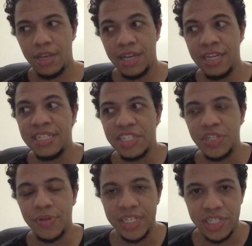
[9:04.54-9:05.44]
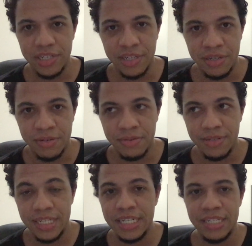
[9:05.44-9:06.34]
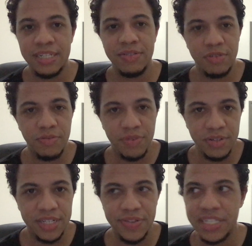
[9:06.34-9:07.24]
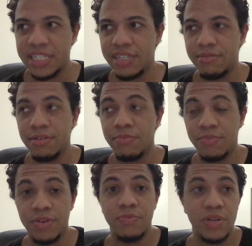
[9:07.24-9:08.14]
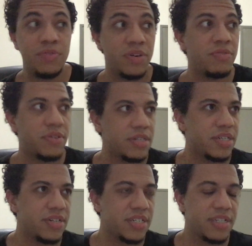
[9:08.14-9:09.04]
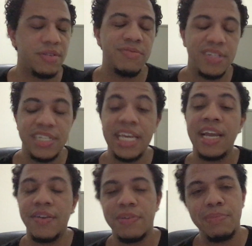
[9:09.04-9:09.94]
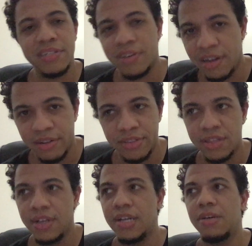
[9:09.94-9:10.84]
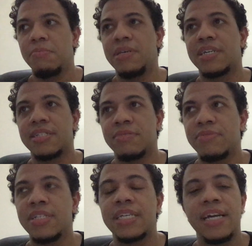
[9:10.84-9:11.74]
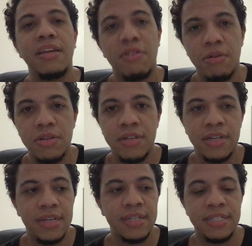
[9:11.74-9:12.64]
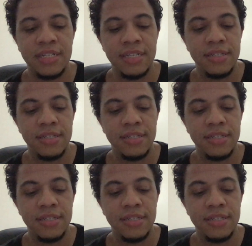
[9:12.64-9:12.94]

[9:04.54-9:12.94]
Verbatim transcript: in this situation, though, in a, a real serious, in a real, real, real, real serious note, really take care of your mental health because it really can hurt you. Because